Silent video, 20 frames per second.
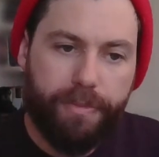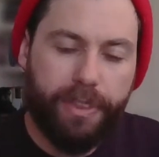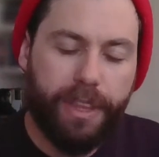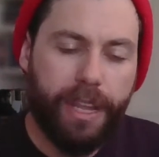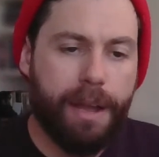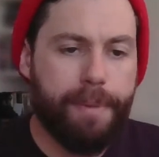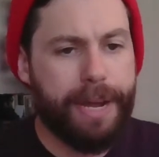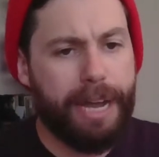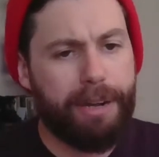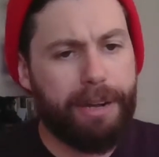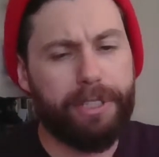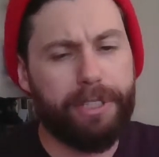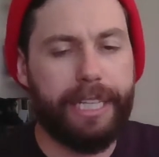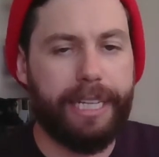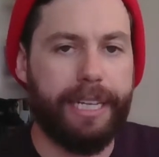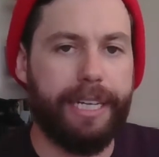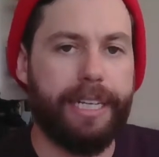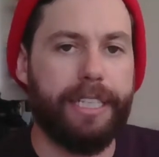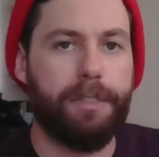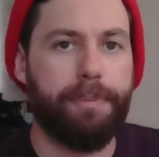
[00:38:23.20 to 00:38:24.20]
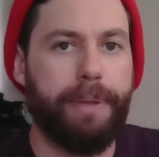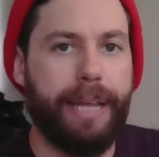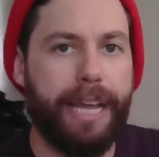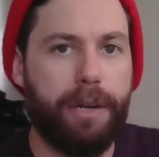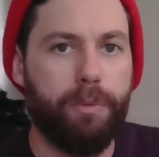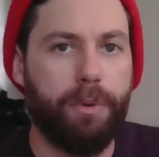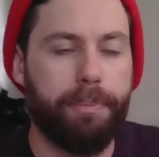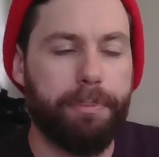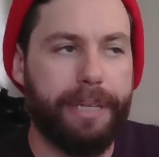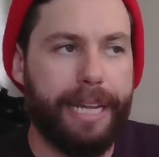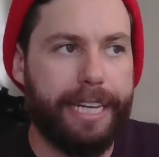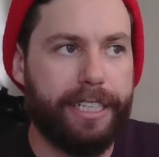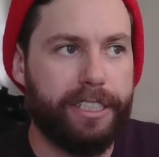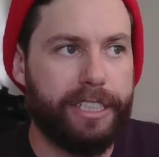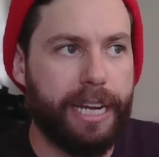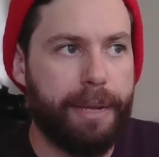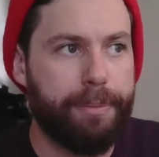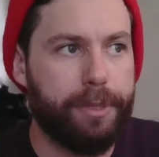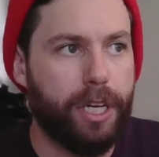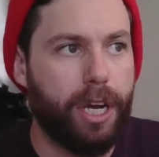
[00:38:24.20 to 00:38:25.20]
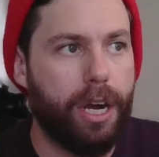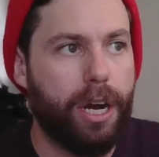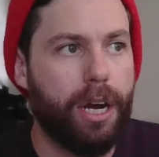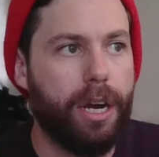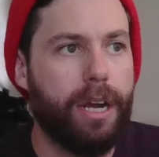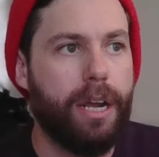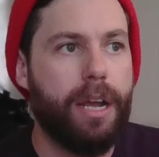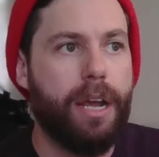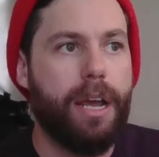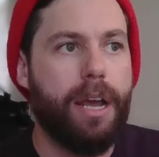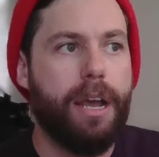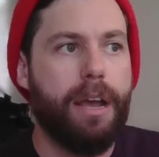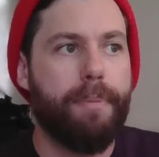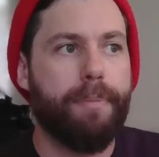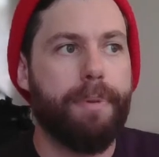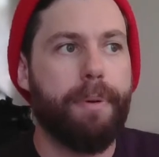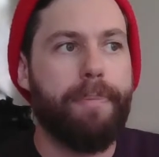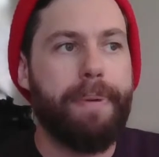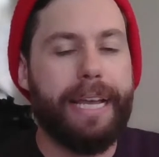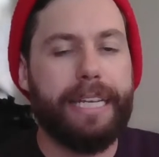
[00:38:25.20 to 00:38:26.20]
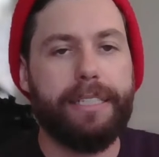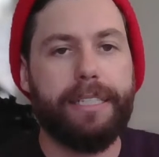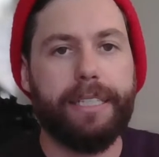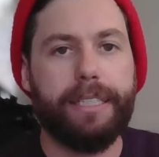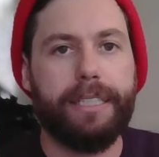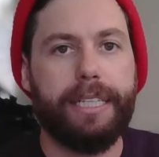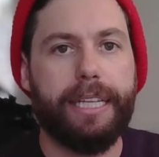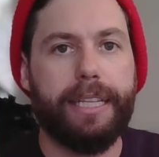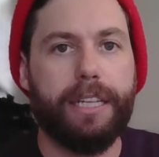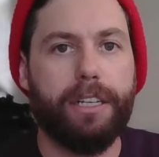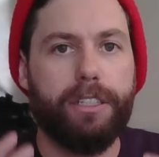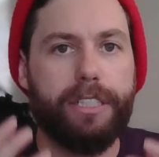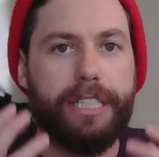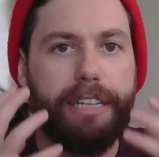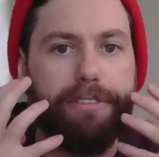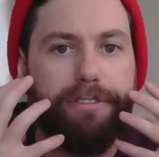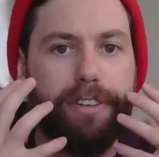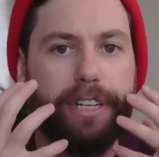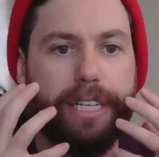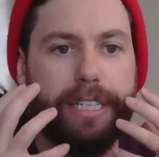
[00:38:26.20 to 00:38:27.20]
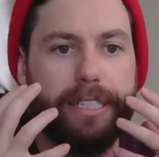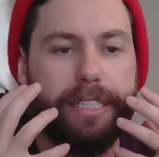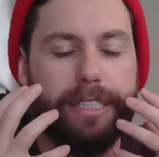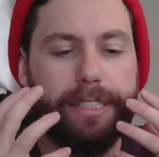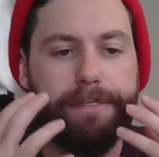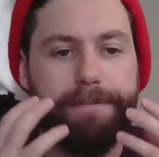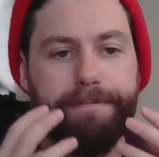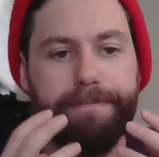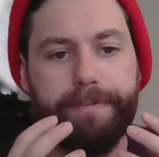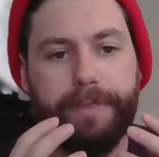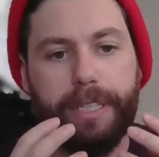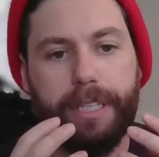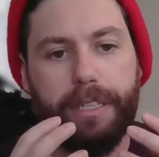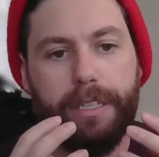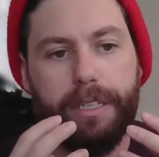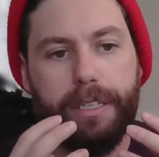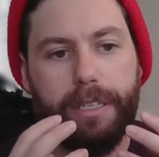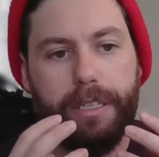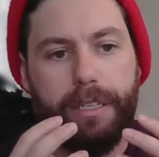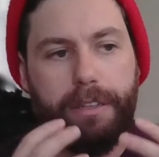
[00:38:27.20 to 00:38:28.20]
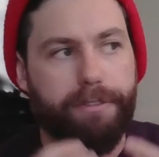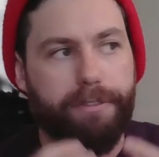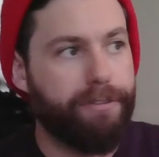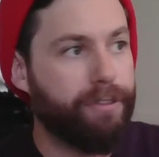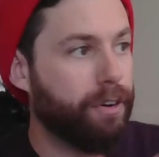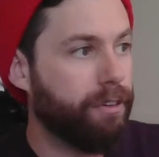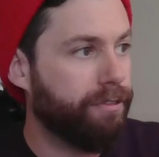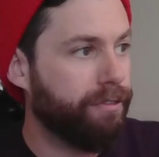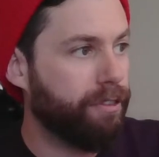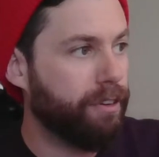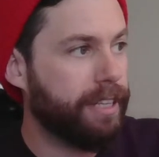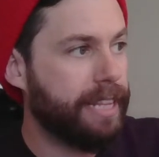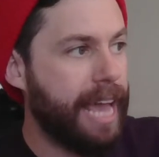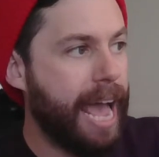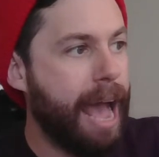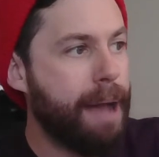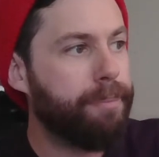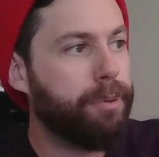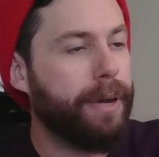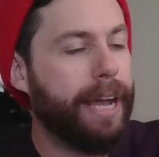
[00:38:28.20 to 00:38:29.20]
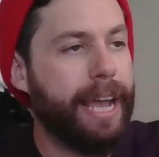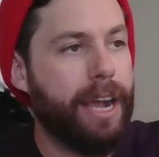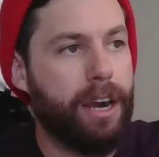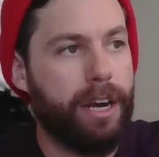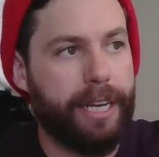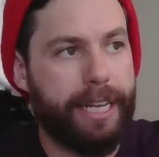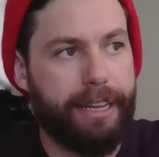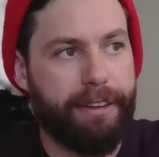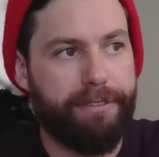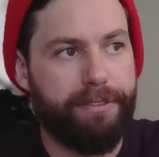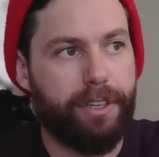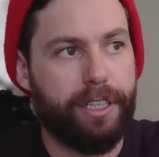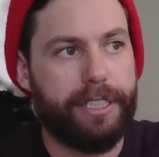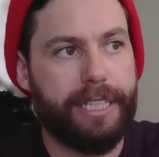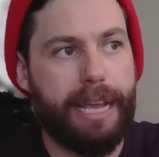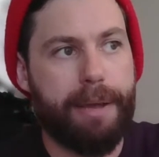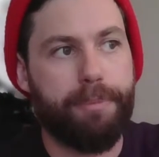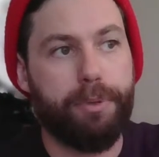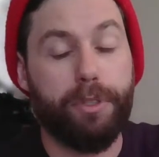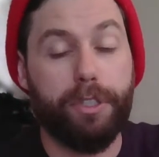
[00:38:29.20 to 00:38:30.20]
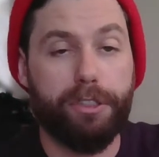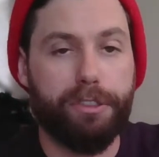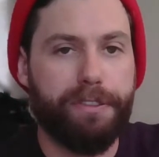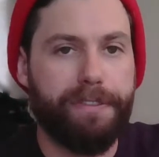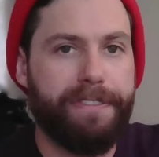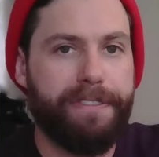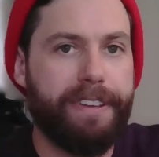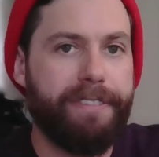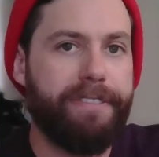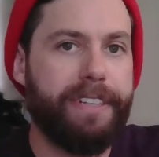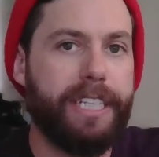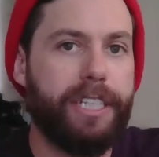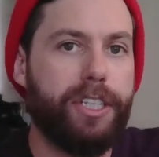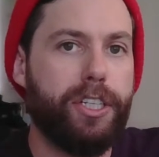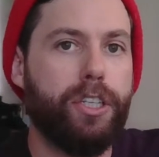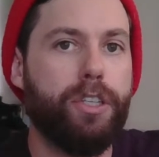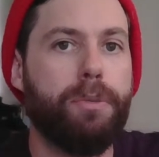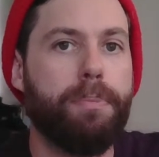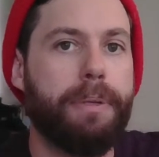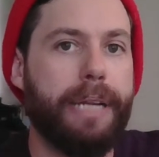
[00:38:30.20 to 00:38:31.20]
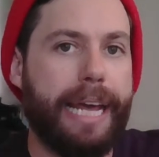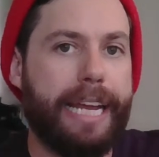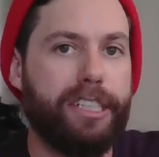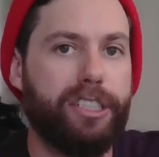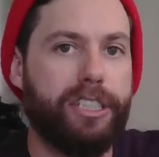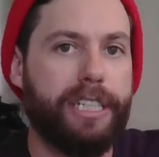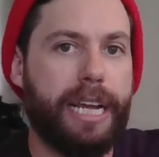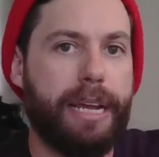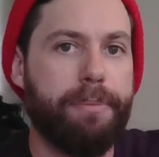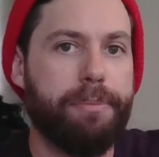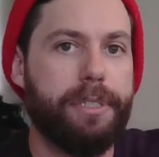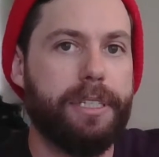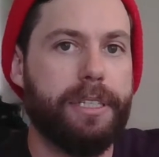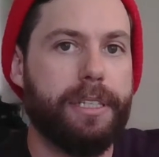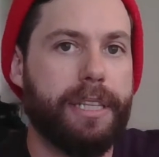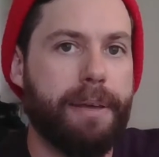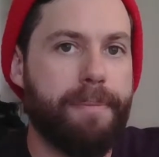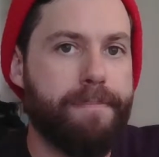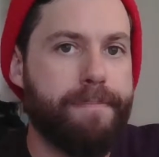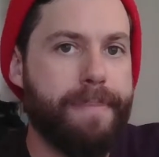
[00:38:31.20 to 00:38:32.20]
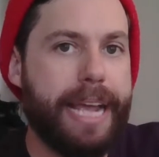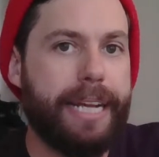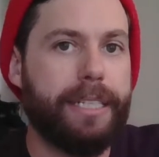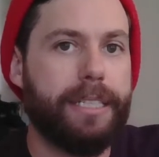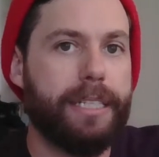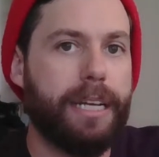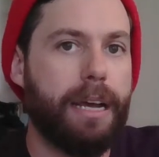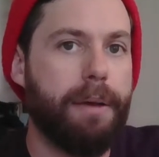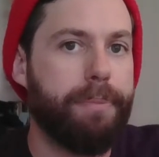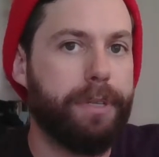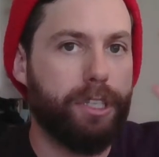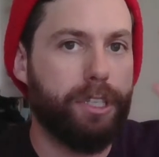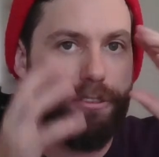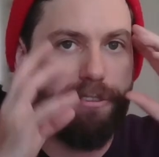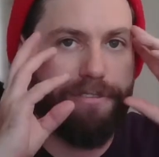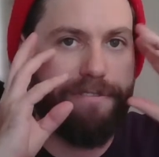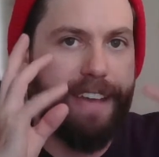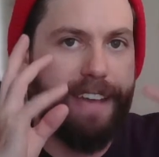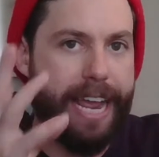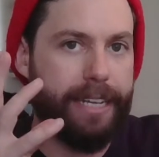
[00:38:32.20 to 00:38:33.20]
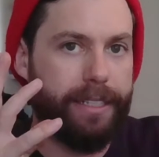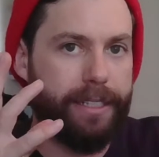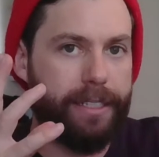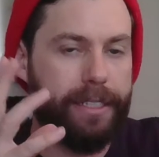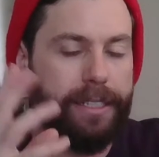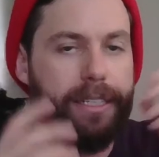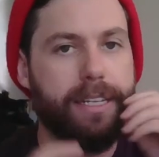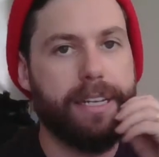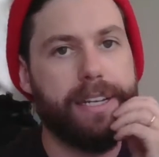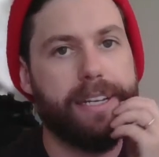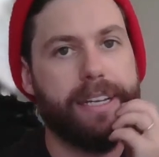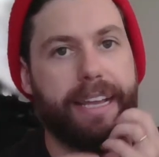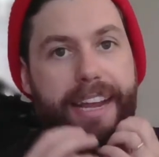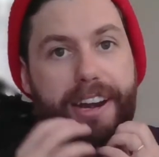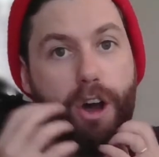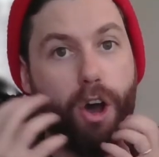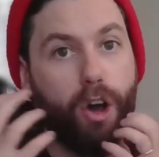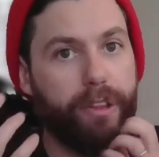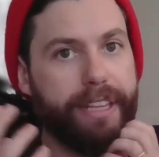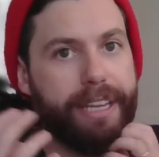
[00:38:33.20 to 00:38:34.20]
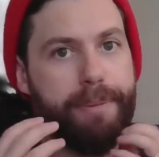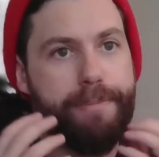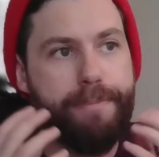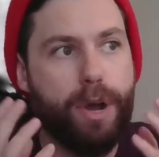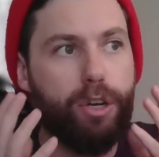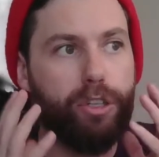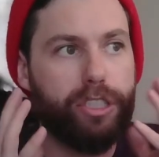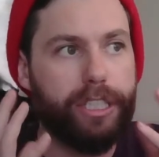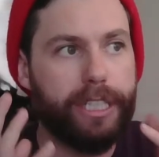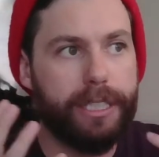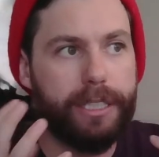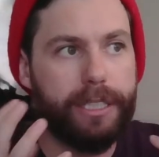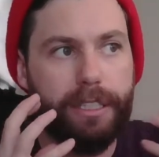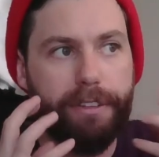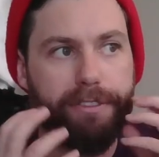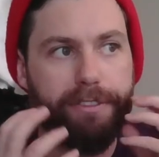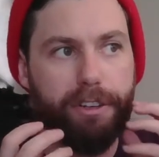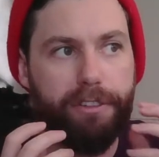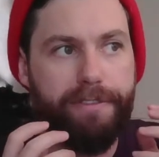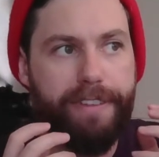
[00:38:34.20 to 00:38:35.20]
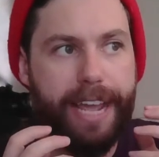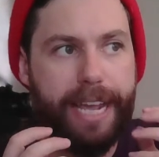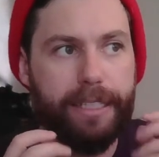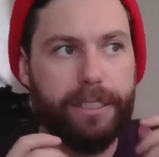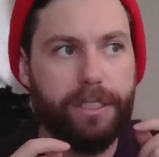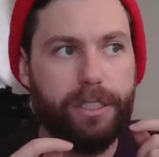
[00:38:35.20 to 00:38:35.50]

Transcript: I'm not really going to explain what blend shapes are, but basically they're different. For the Apple ARKit, for example, there's 52 blend shapes that makes up your face and all the emotions of your face.